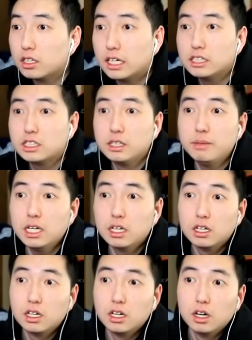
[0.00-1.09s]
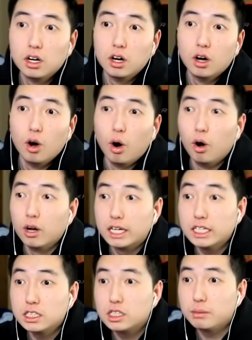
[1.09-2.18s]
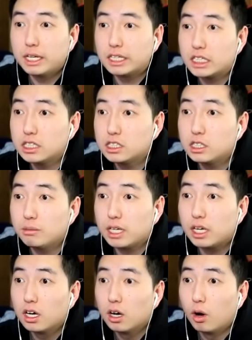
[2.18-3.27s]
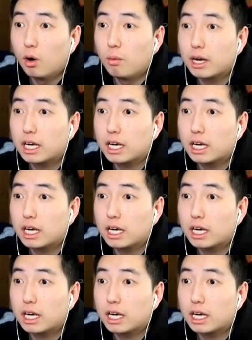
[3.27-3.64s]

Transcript: Did it see me? Oh, it didn't see me. It didn't see me. Oh my